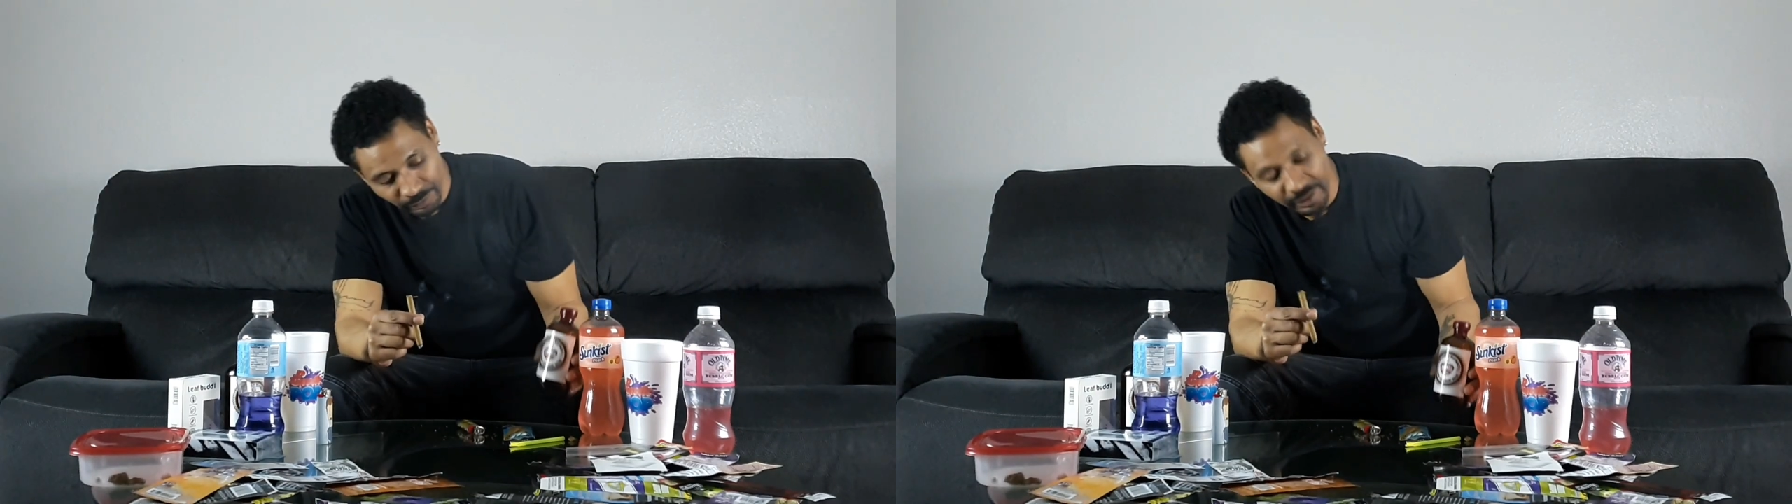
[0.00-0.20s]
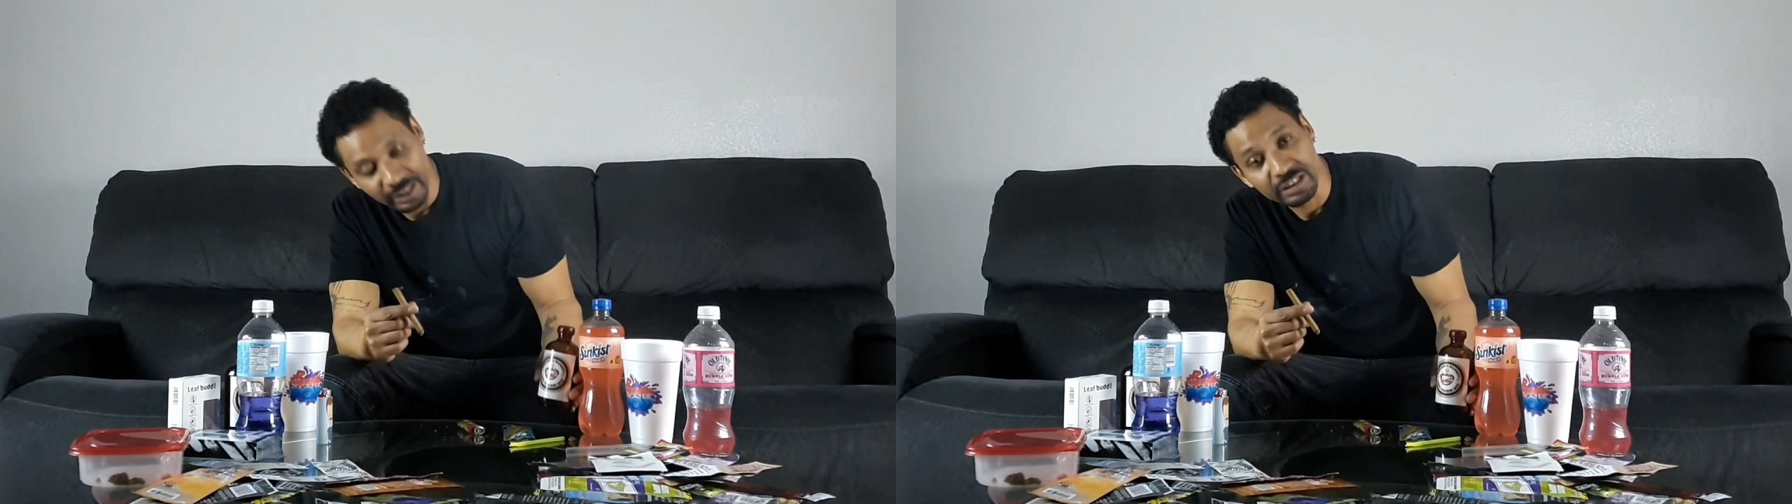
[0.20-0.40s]

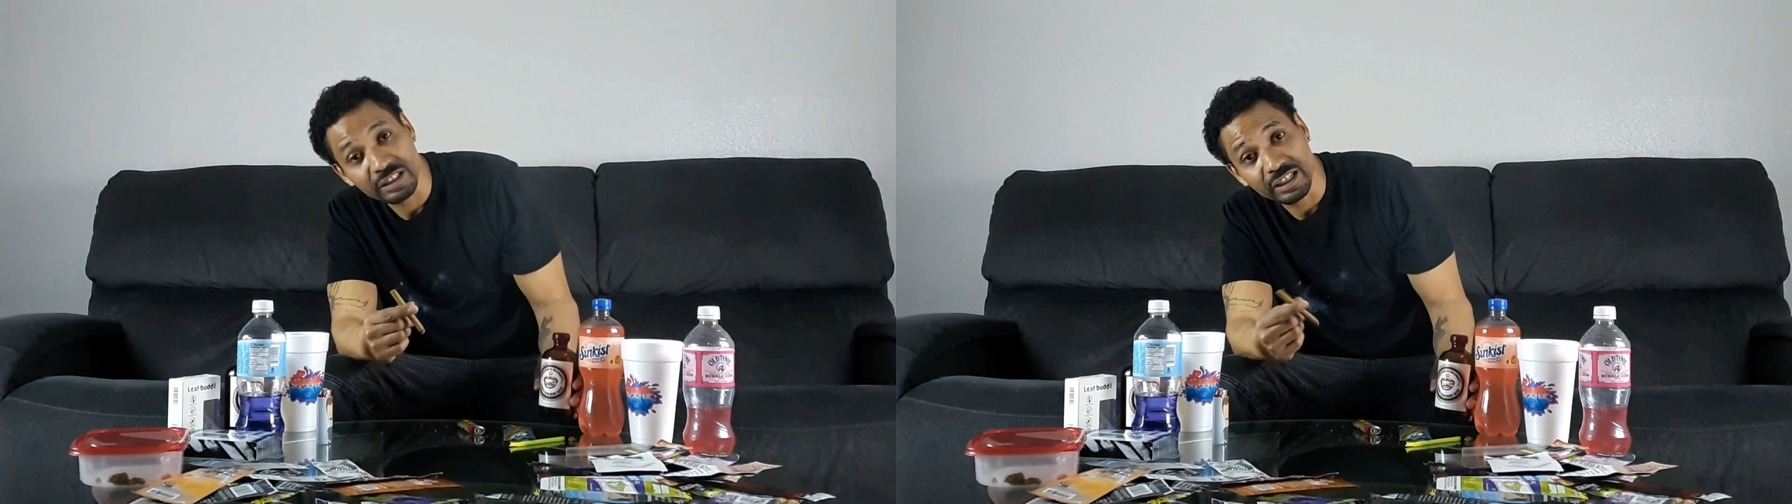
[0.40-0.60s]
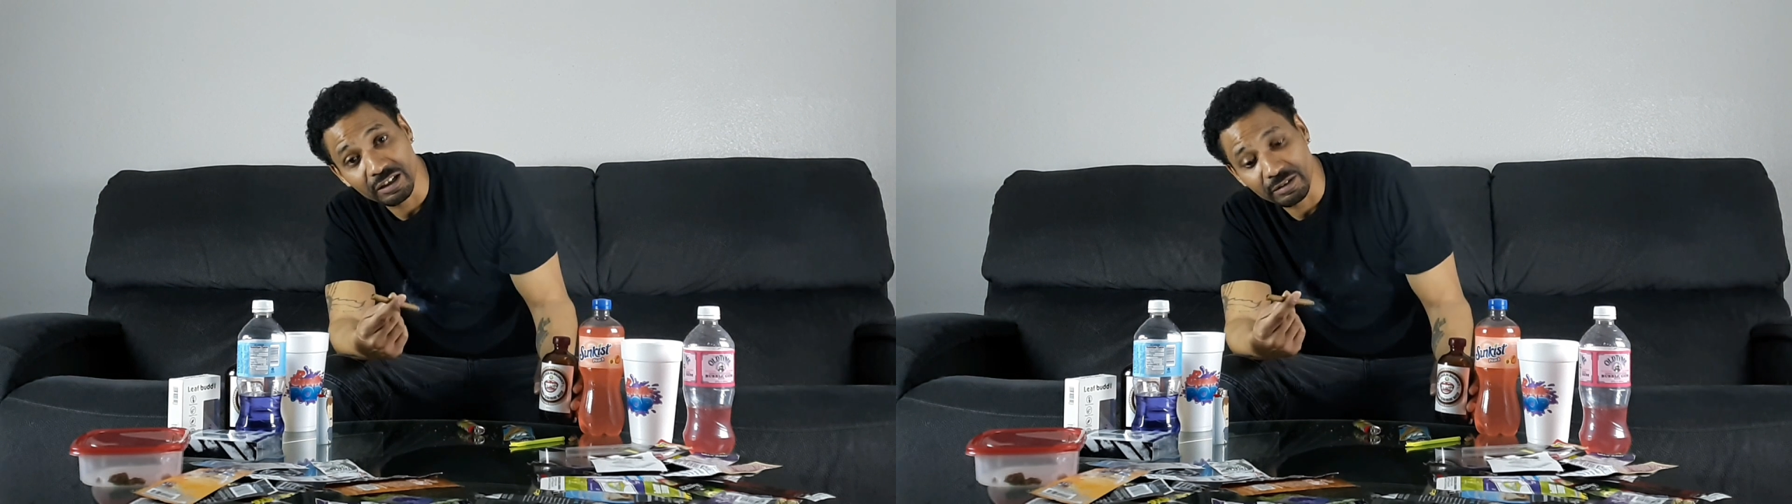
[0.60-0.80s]
that's
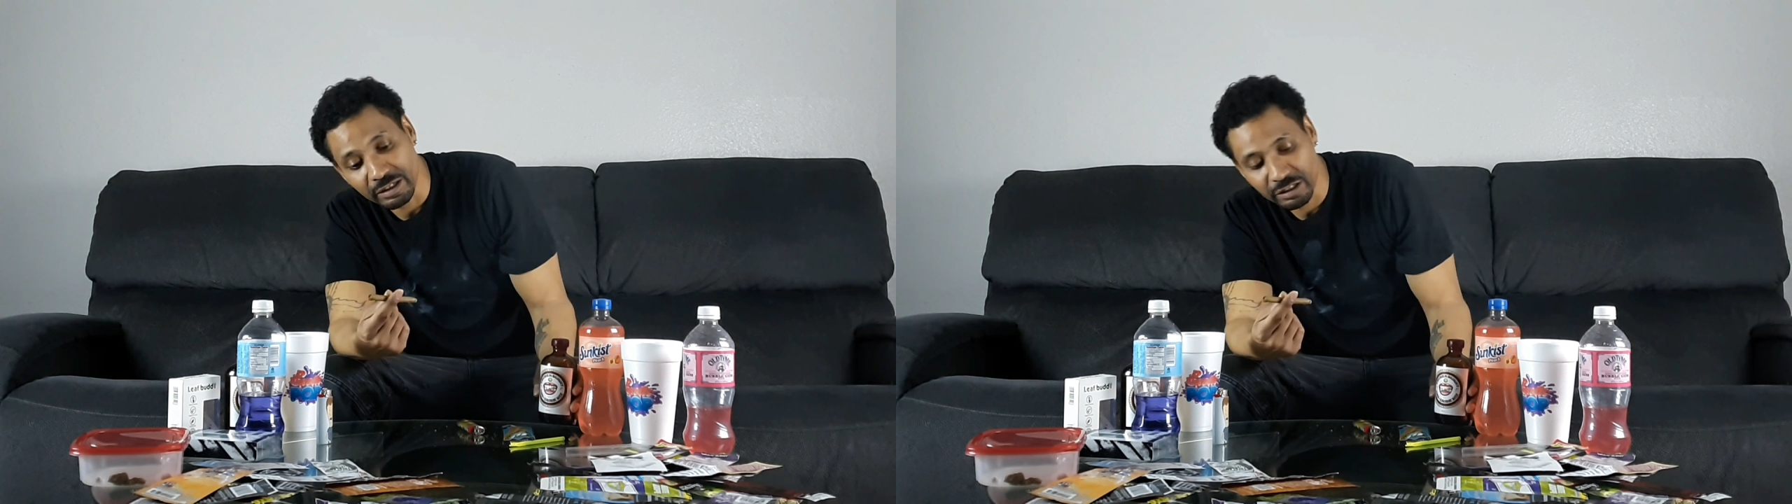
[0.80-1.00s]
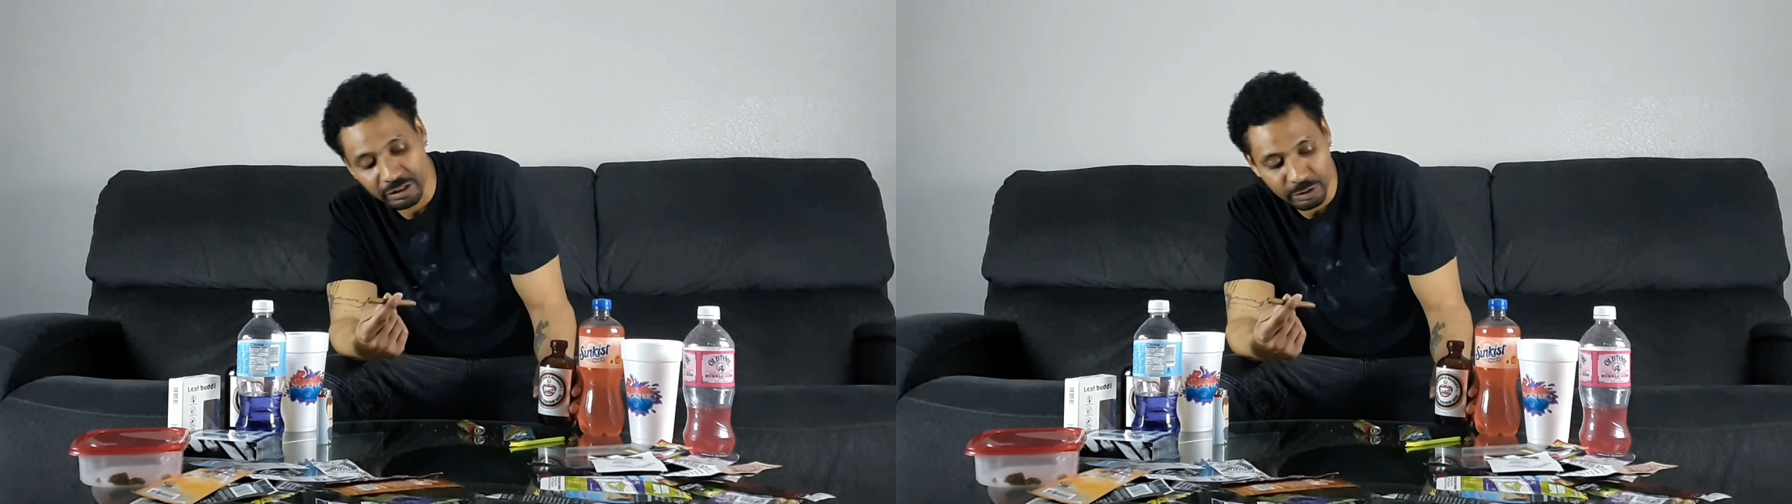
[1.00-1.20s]
Sierra
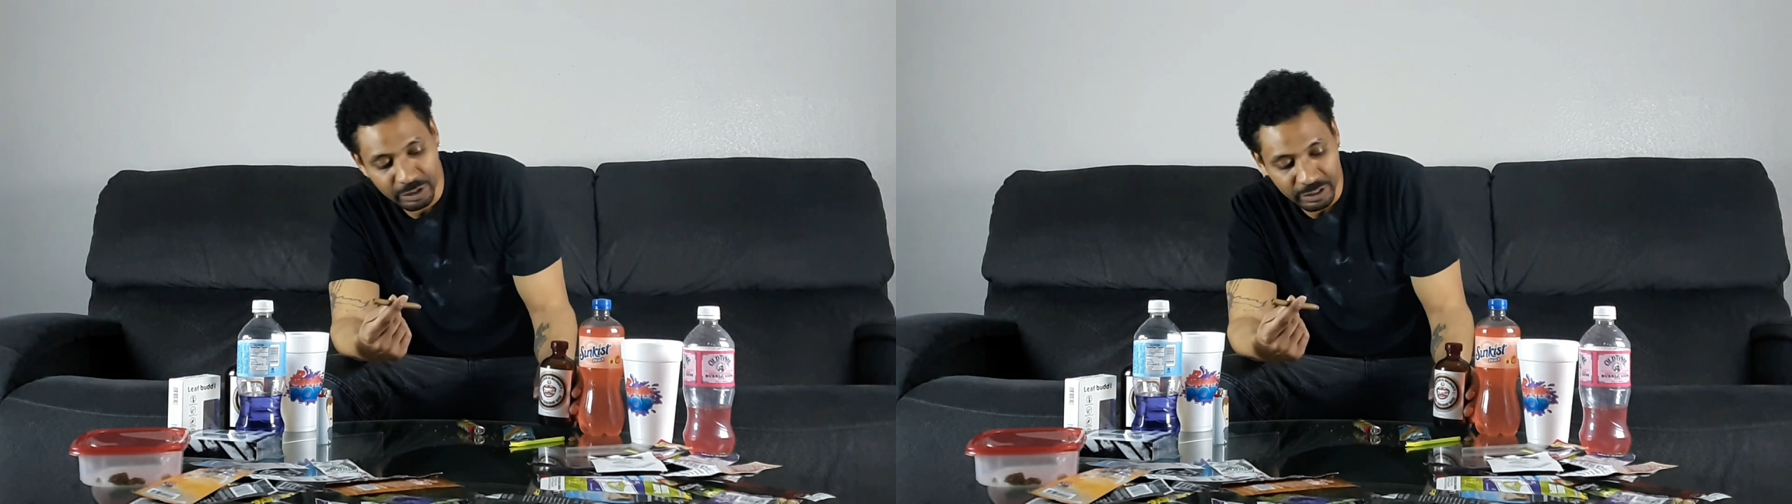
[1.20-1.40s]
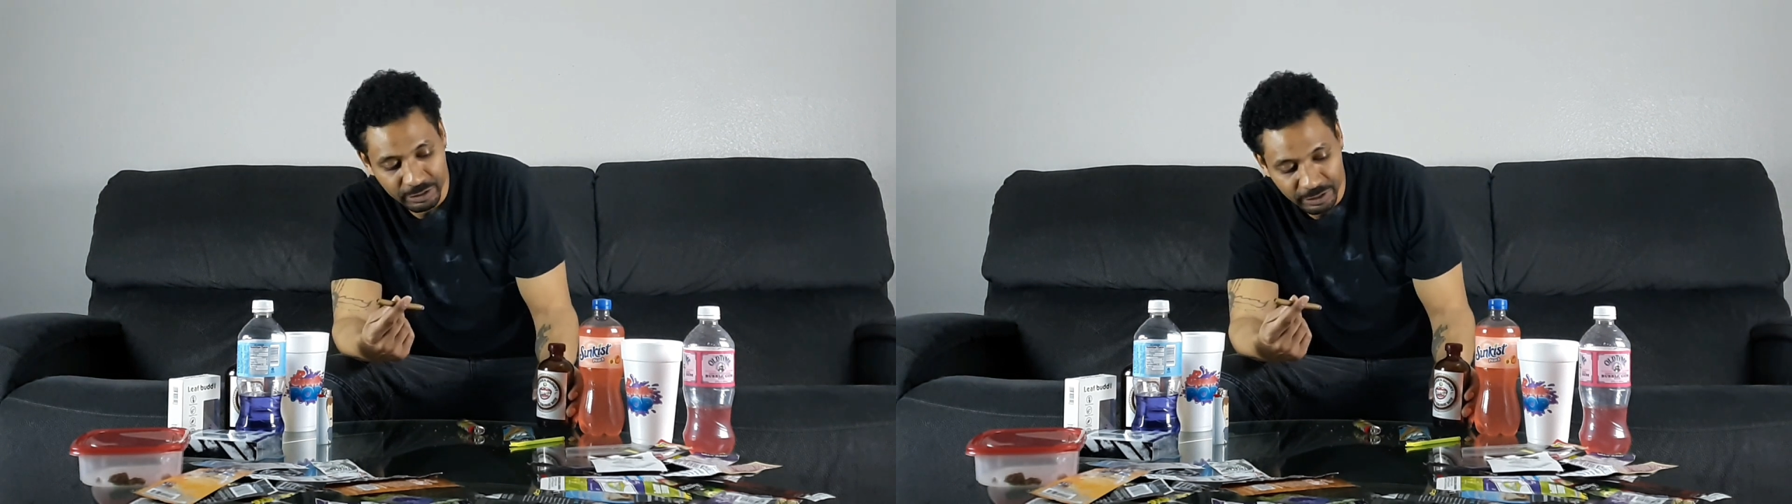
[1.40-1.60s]

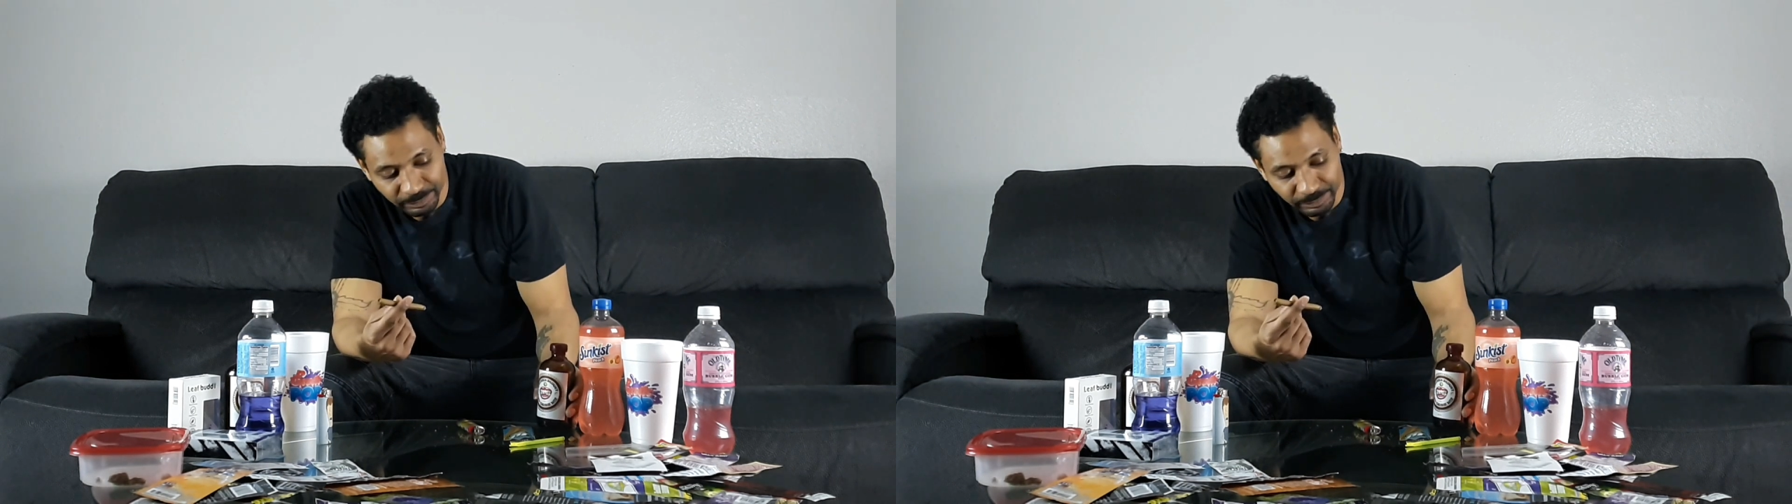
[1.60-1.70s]
exclusives,